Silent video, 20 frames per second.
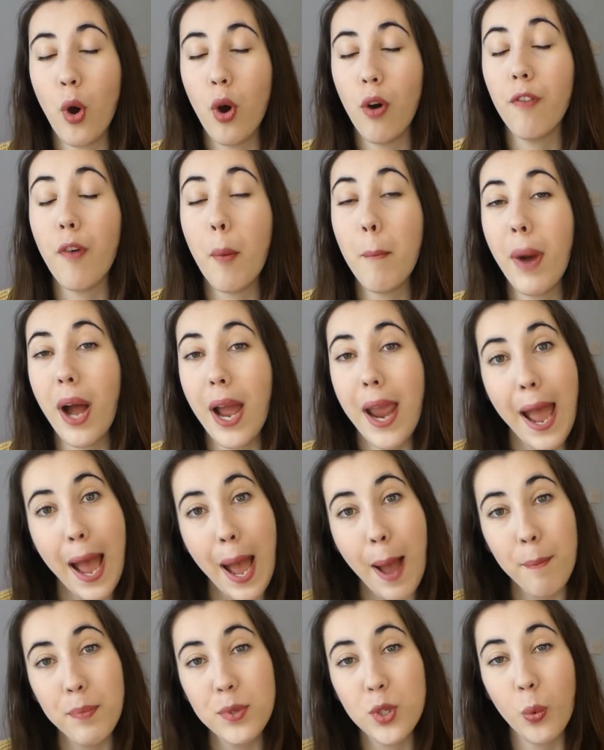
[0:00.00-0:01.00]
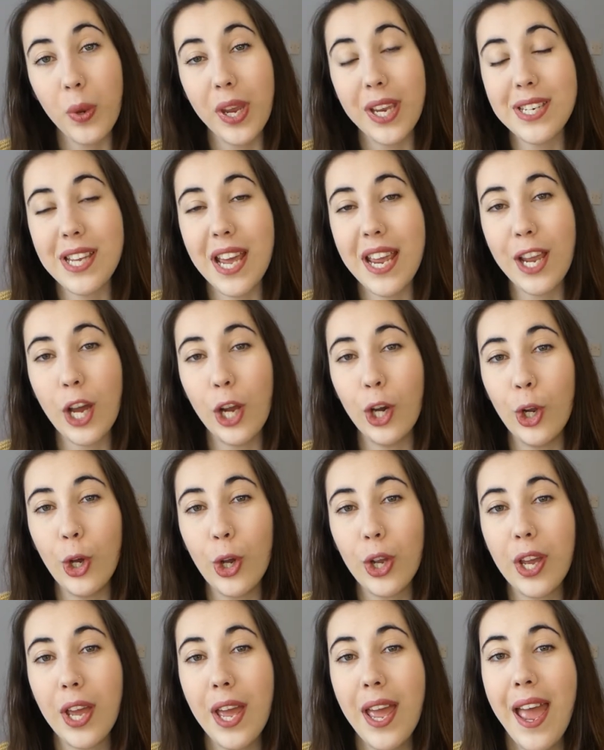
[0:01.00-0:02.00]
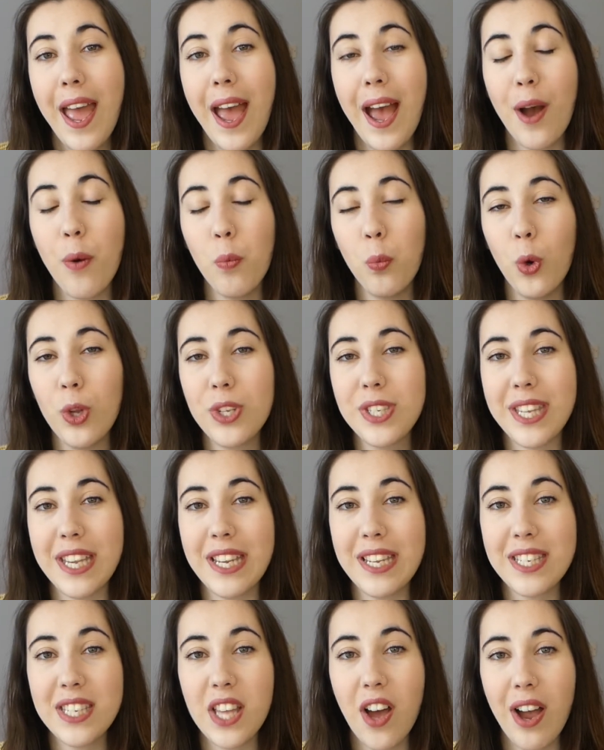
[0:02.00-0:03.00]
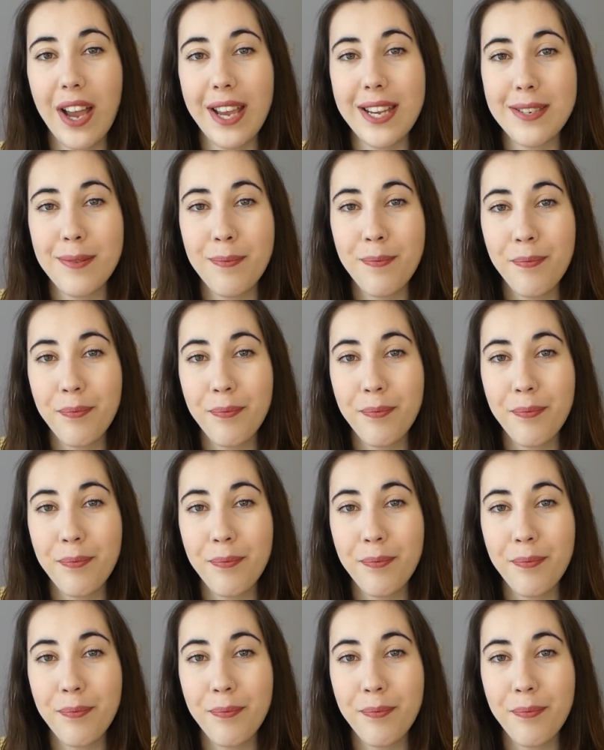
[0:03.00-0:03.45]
of my app so we can take a look at what's inside.